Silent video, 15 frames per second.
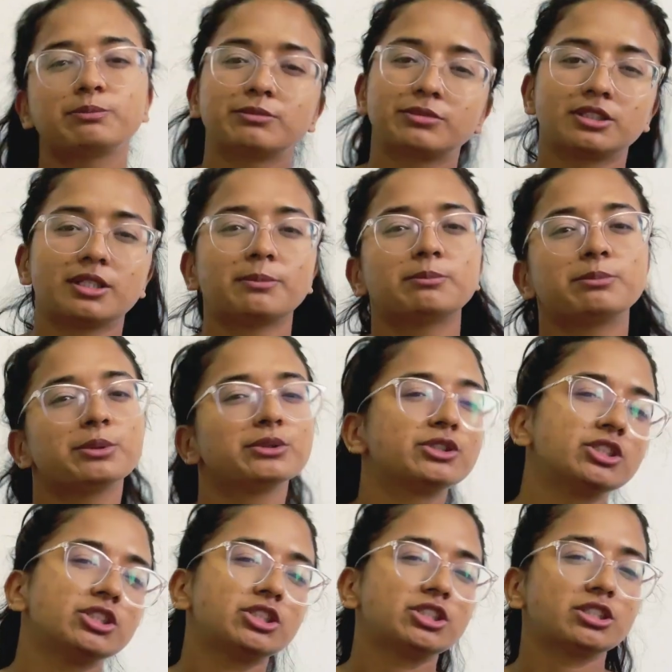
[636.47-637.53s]
some
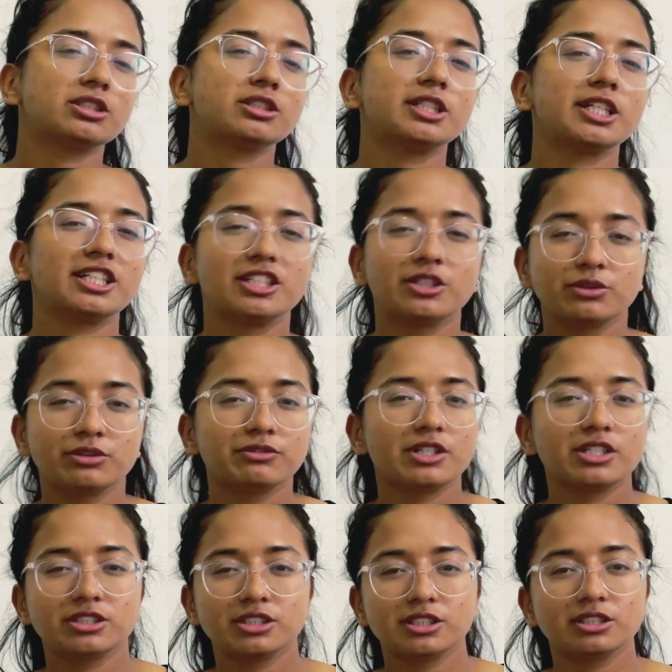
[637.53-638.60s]
position in
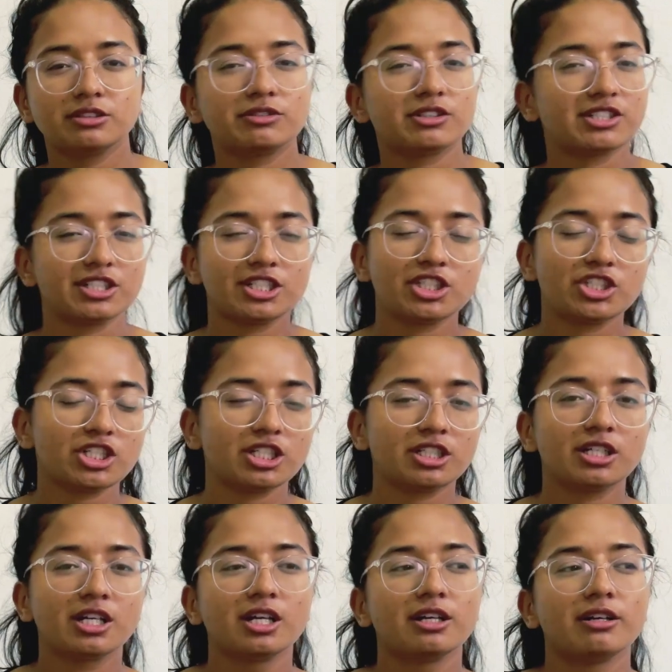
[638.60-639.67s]
university for teaching,
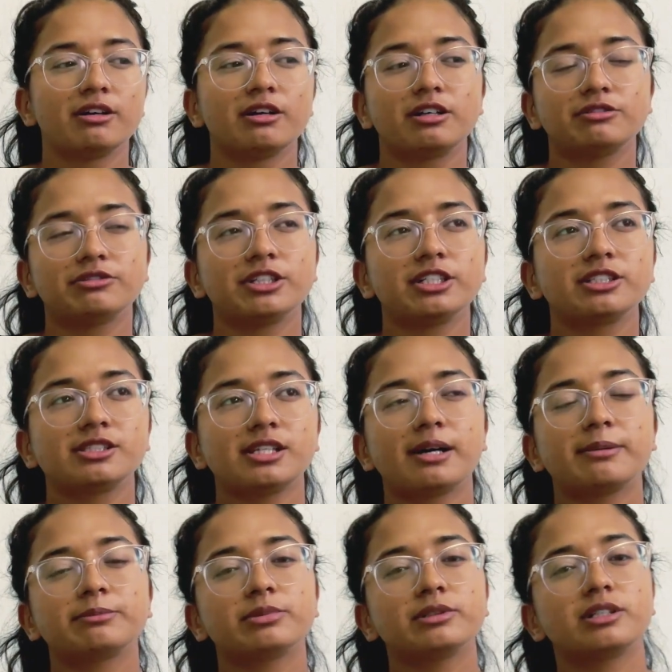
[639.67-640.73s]
for
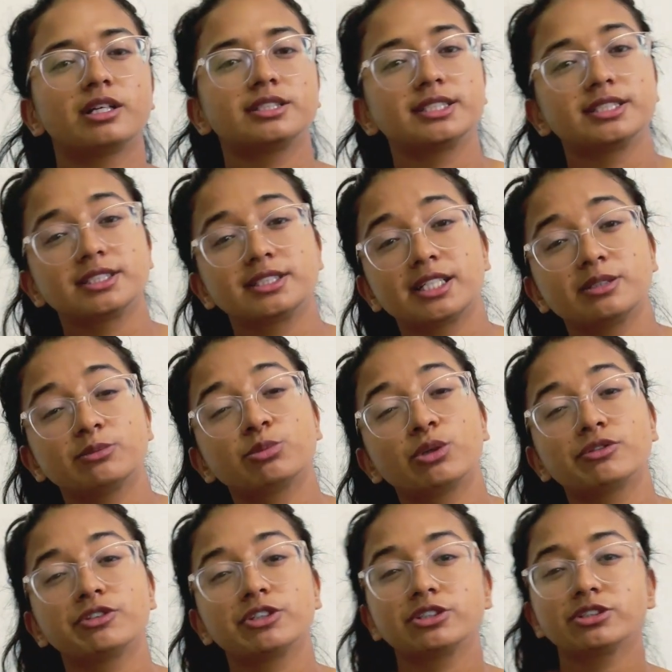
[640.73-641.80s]
example, assistant
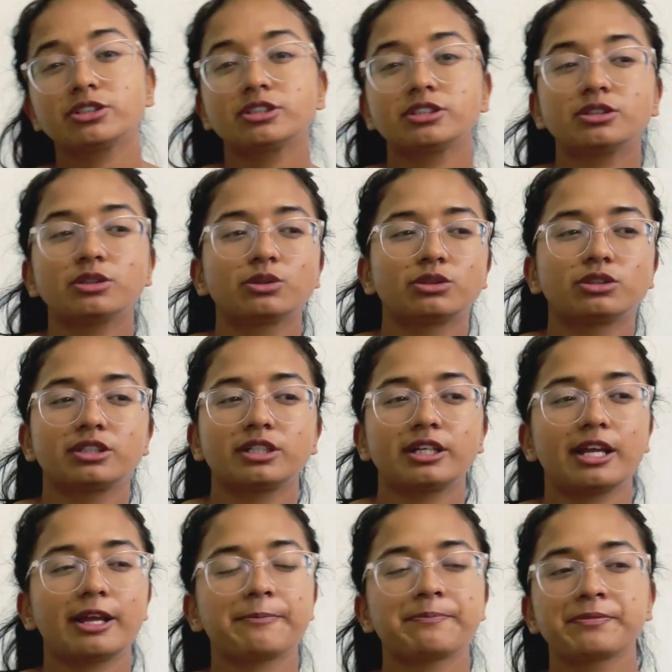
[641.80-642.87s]
professor or
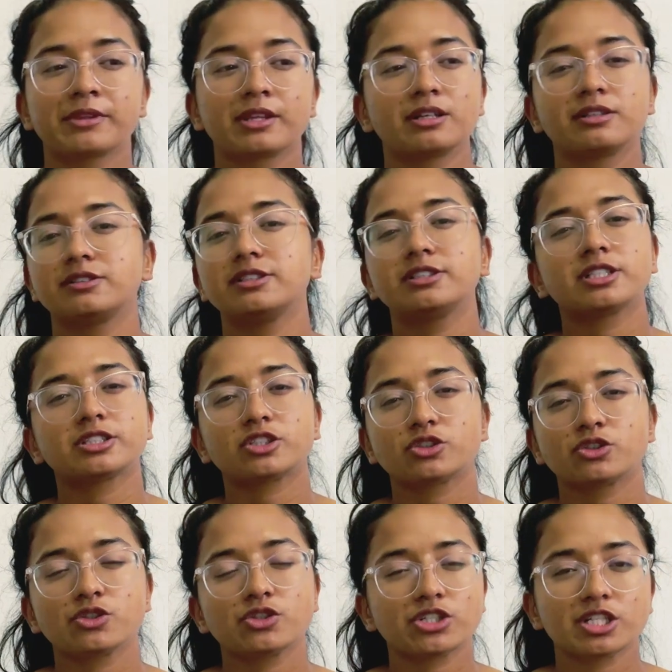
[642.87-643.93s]
research
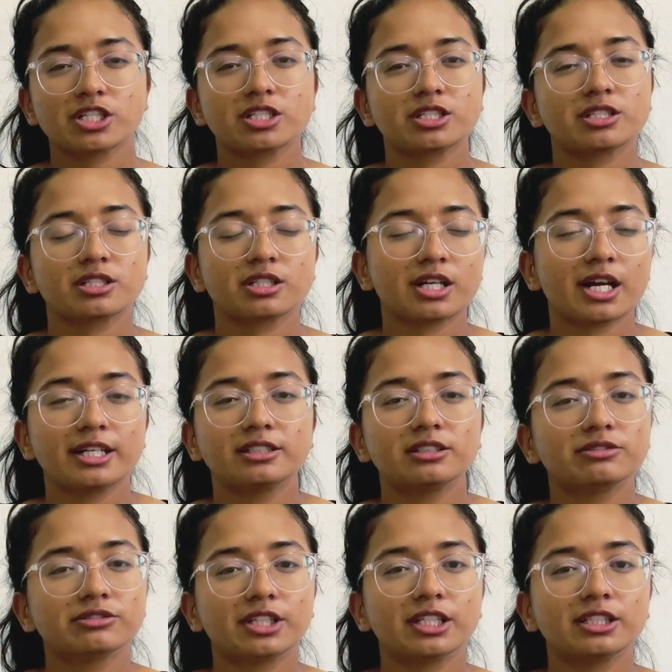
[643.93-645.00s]
associate kind of
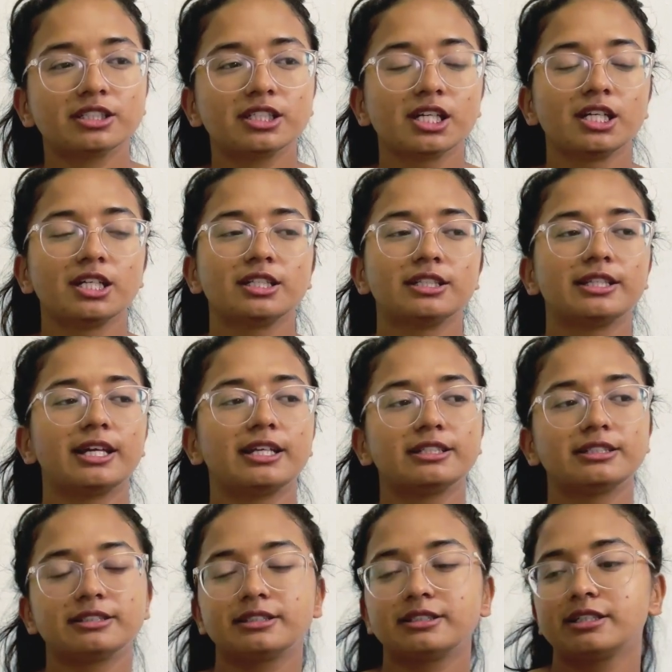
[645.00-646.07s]
thing.
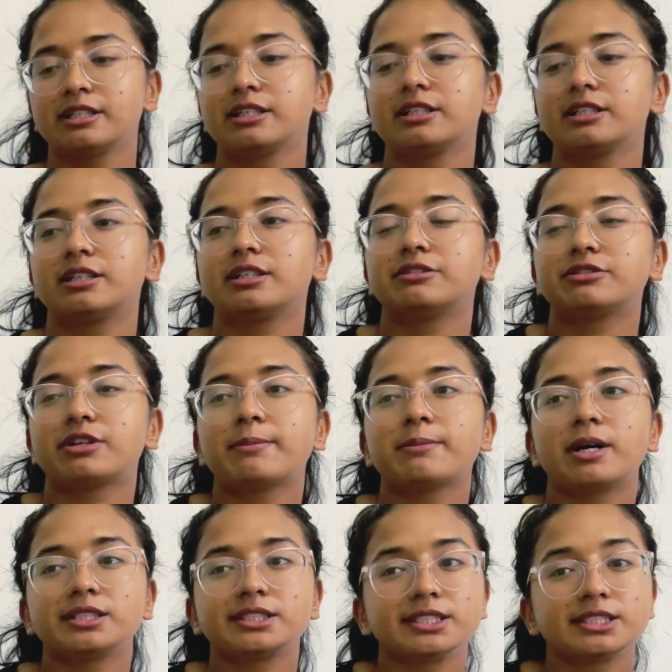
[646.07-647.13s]
Then from
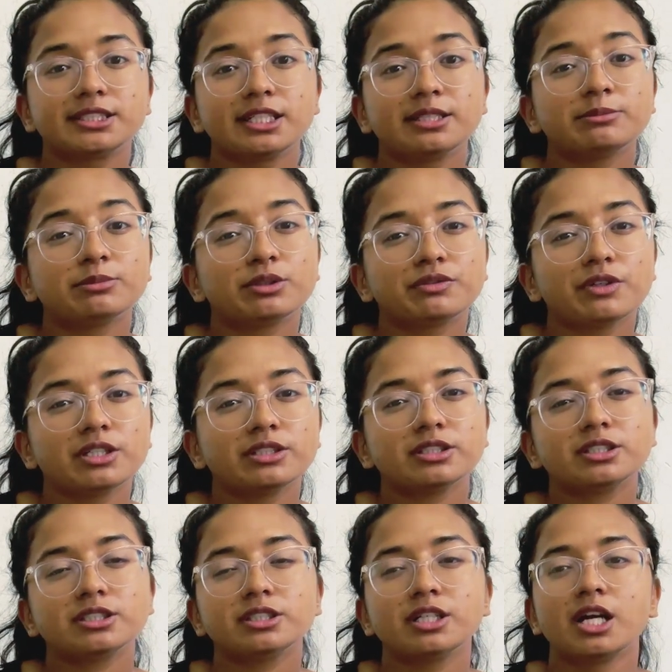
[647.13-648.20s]
assistant
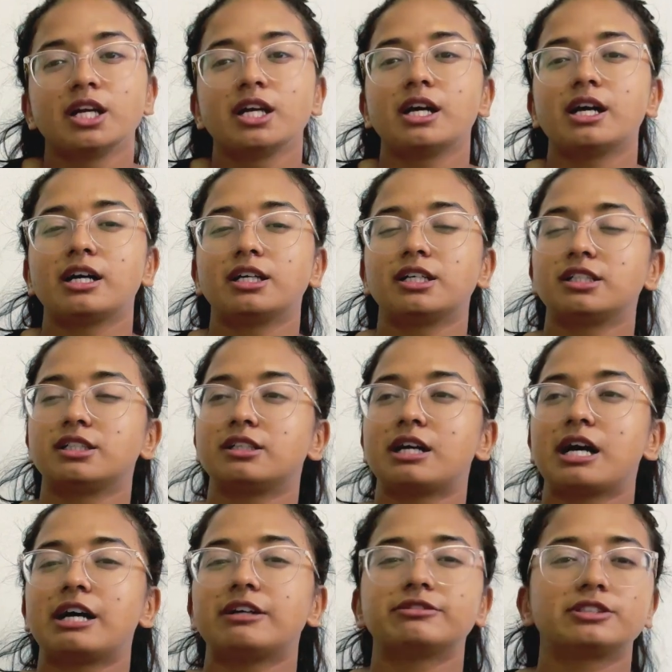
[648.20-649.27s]
professor,
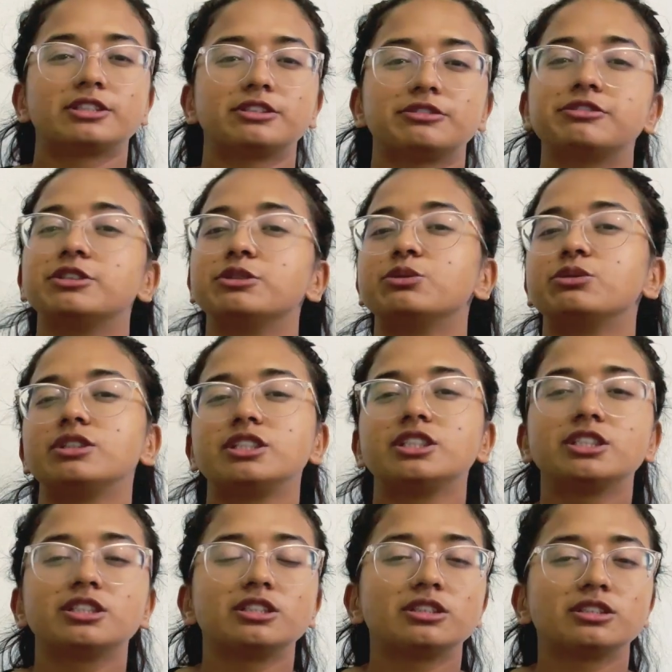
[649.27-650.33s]
after a few
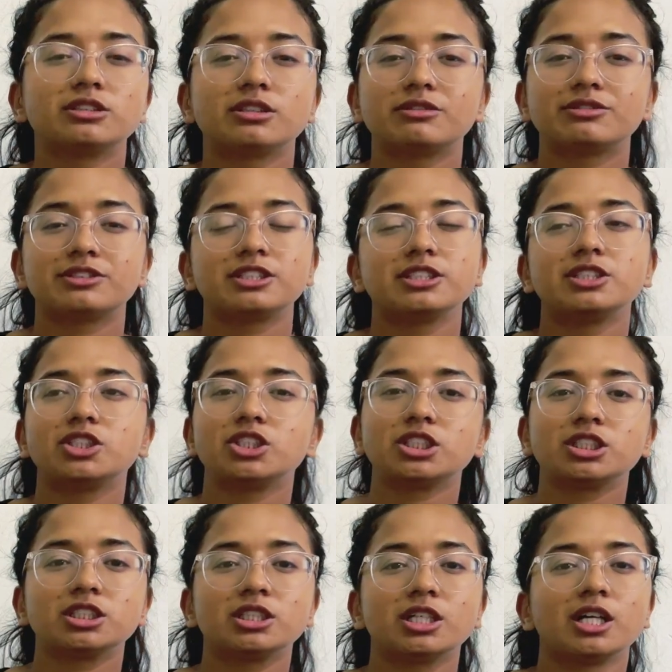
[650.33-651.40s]
years of
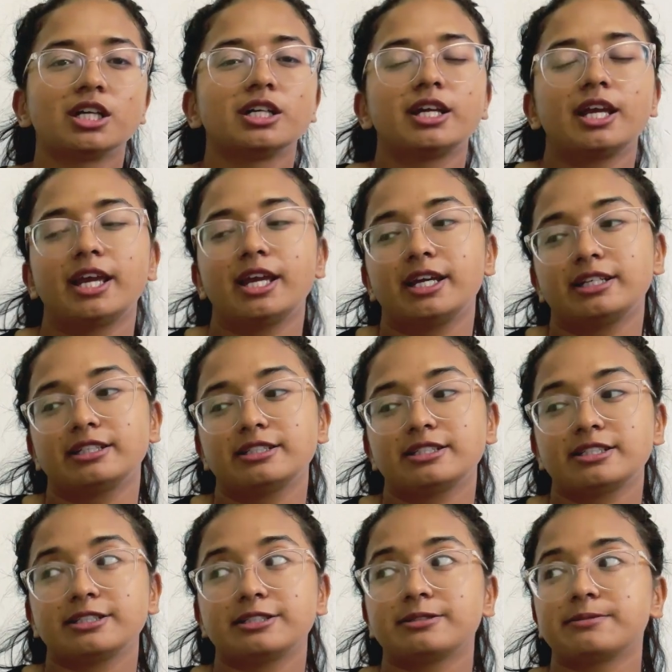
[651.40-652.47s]
teaching,
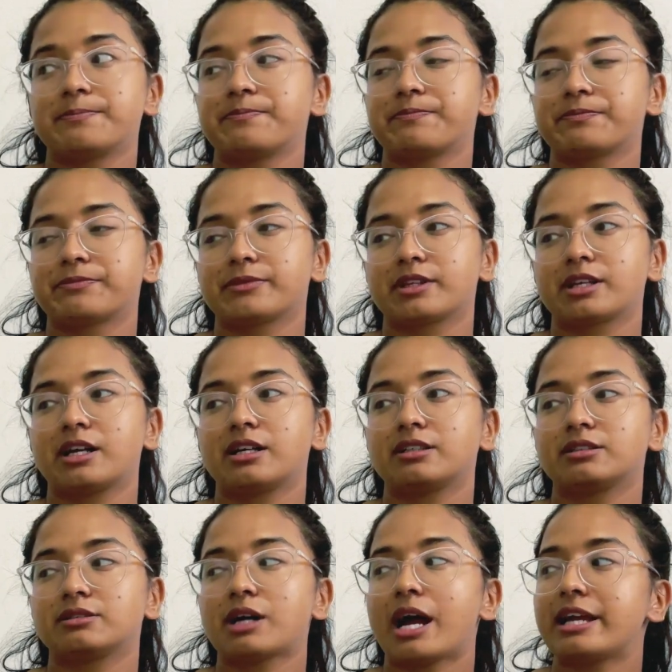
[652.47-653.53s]
and
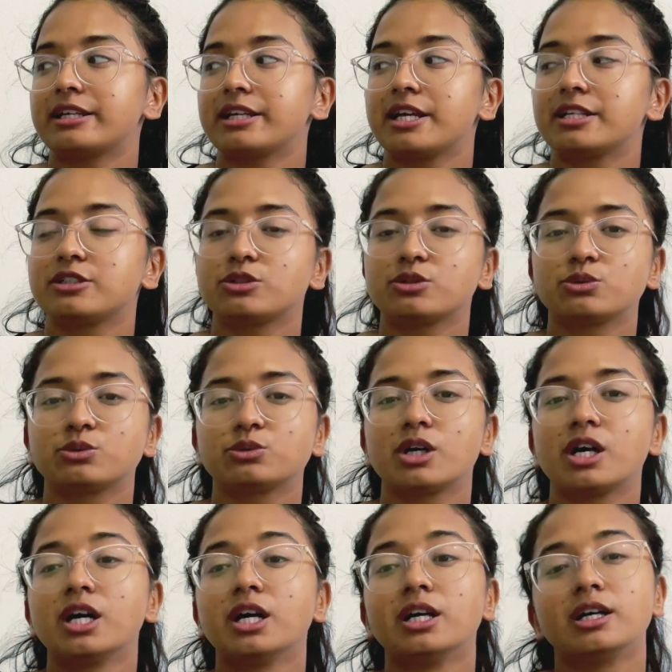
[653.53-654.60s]
I get to
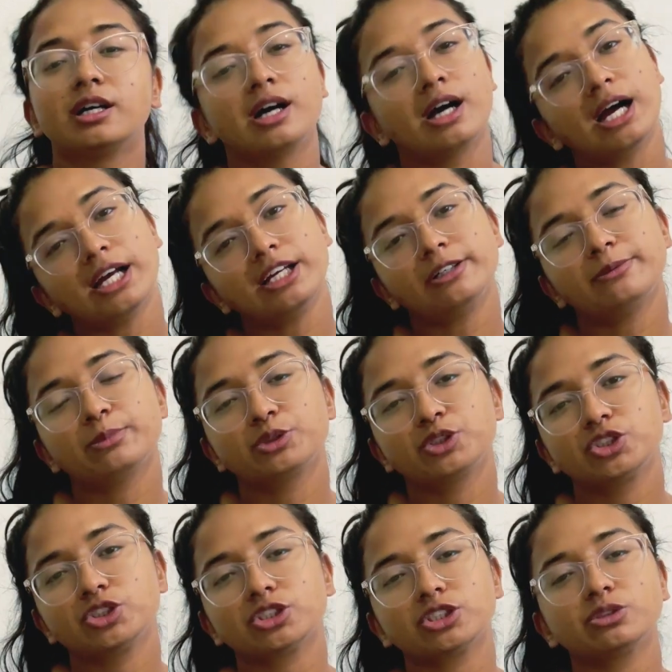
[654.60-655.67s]
higher
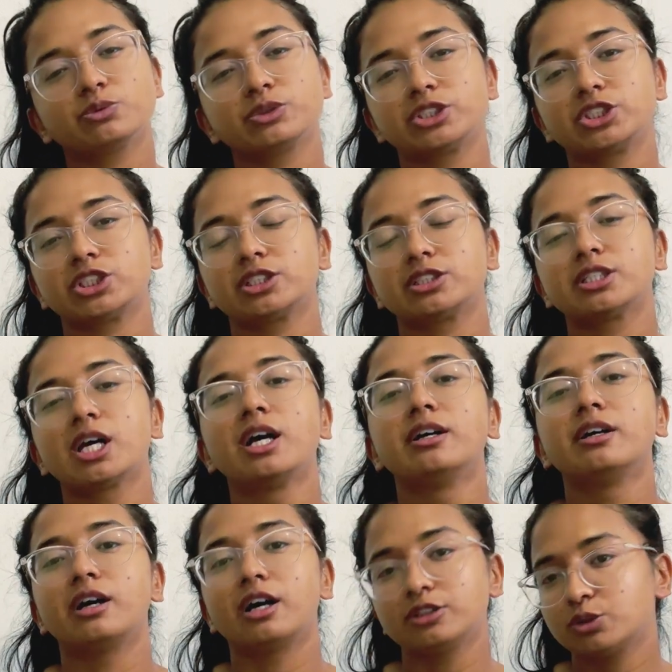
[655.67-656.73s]
position, which is
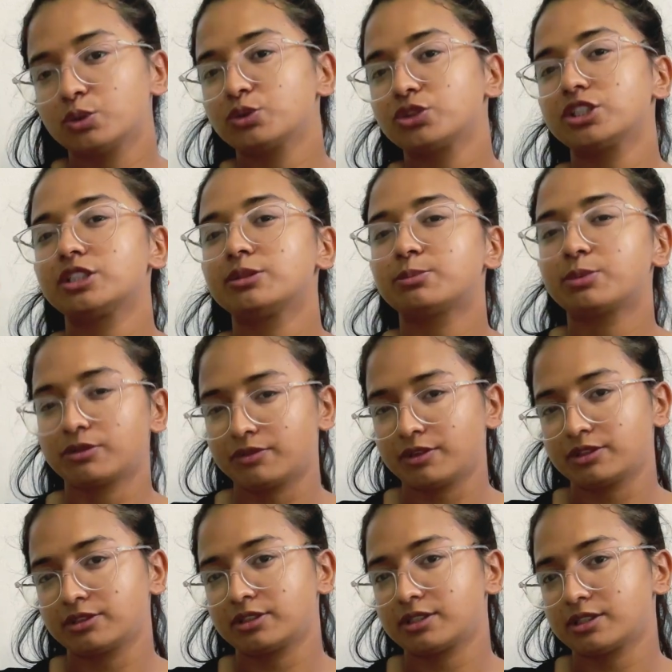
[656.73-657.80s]
associate
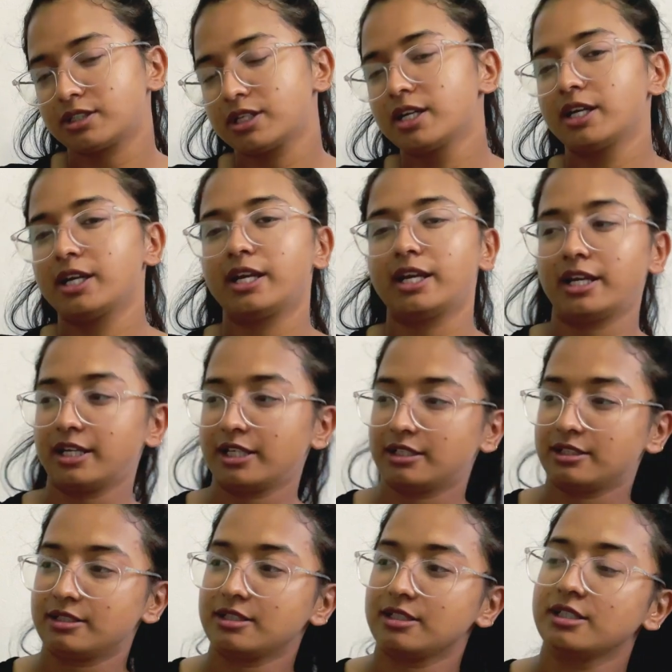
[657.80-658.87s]
professor.
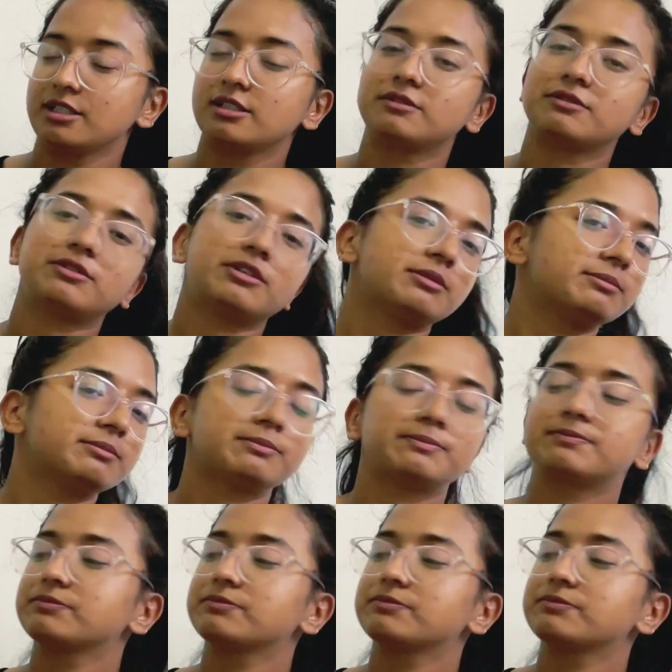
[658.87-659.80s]
And from